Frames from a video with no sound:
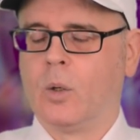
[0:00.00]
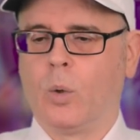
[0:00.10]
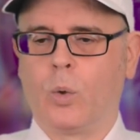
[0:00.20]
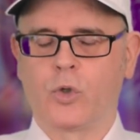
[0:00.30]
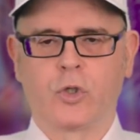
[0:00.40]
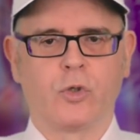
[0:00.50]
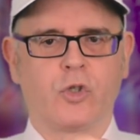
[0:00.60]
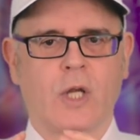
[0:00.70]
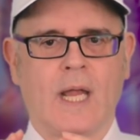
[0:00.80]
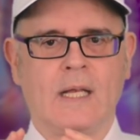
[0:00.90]
or to
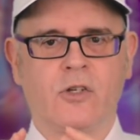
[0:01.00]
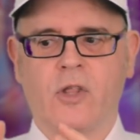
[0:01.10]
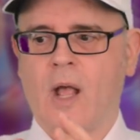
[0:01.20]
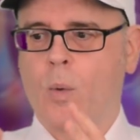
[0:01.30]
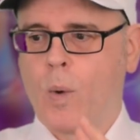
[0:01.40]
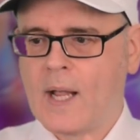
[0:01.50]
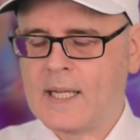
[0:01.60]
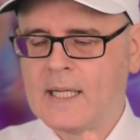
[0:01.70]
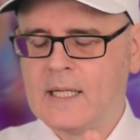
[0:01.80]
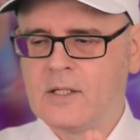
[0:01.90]
change their
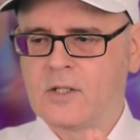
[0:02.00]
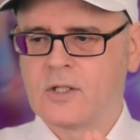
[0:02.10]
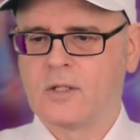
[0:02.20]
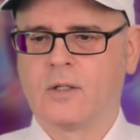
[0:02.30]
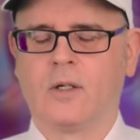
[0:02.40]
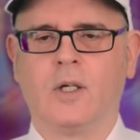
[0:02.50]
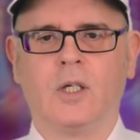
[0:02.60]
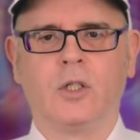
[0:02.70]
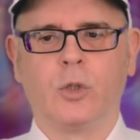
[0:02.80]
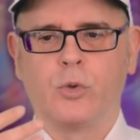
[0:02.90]
ways.
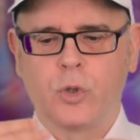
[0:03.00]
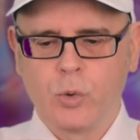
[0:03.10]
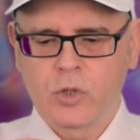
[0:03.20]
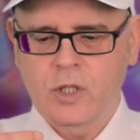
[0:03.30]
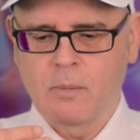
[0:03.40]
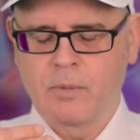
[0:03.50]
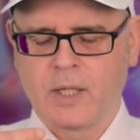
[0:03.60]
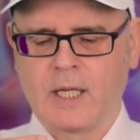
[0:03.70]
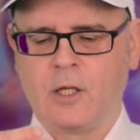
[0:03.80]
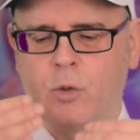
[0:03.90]
You do
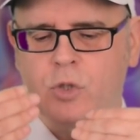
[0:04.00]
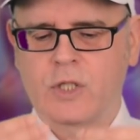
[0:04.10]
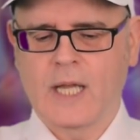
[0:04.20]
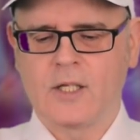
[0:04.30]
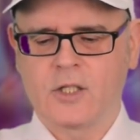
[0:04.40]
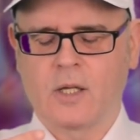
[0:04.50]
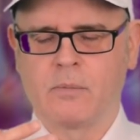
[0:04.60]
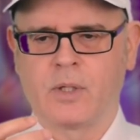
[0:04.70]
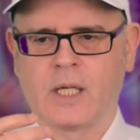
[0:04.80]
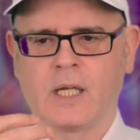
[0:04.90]
something, you say
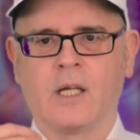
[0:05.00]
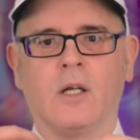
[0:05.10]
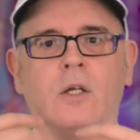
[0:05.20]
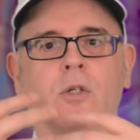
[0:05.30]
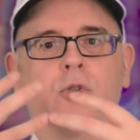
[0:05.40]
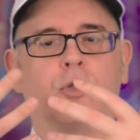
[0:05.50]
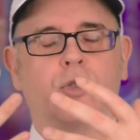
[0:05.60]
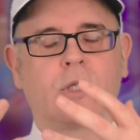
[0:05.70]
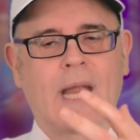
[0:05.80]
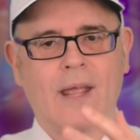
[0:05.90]
something to
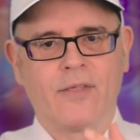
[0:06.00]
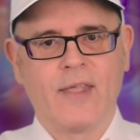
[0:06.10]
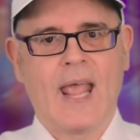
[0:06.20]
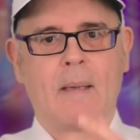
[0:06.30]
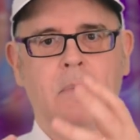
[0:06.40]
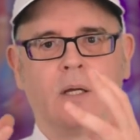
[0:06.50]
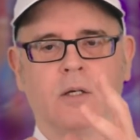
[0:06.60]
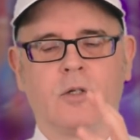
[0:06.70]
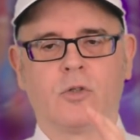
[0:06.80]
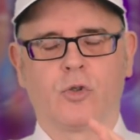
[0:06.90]
get them
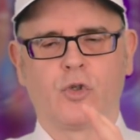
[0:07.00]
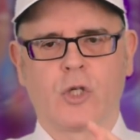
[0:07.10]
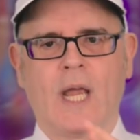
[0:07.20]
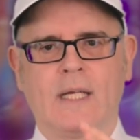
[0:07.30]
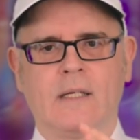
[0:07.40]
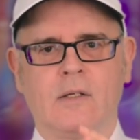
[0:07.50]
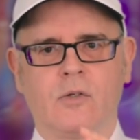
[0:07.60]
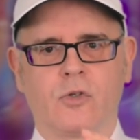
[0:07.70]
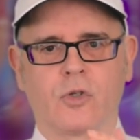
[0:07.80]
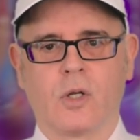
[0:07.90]
to
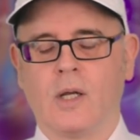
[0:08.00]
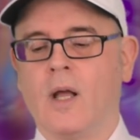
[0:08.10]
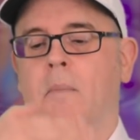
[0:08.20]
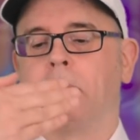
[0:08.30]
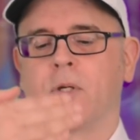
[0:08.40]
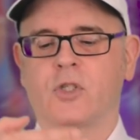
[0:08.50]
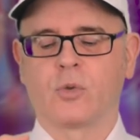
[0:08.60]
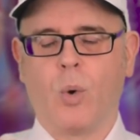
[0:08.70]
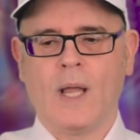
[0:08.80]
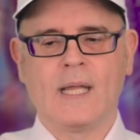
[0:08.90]
change.
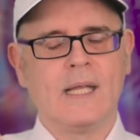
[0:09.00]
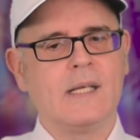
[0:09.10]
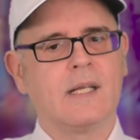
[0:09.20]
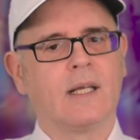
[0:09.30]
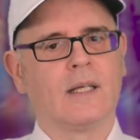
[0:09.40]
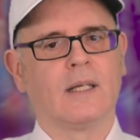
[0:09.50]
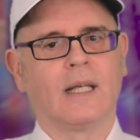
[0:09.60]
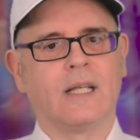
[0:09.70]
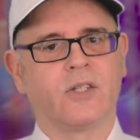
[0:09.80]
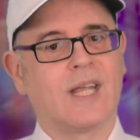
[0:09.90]
Persuade
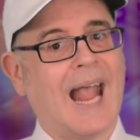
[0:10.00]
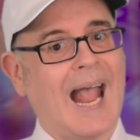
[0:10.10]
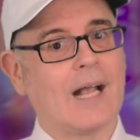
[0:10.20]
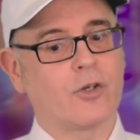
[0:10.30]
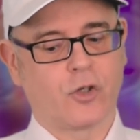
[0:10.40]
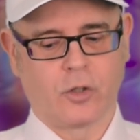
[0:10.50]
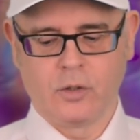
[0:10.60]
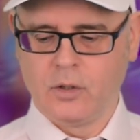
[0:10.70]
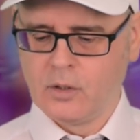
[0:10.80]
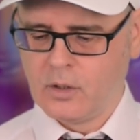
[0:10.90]
is the
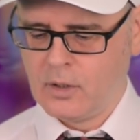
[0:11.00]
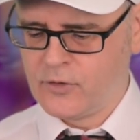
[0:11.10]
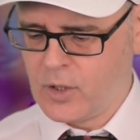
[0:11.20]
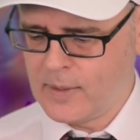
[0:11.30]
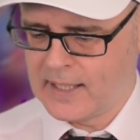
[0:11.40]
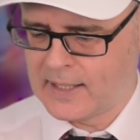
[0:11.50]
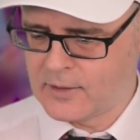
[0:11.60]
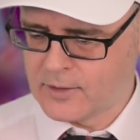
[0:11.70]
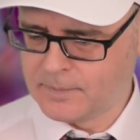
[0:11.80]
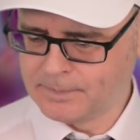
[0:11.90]
action of doing it.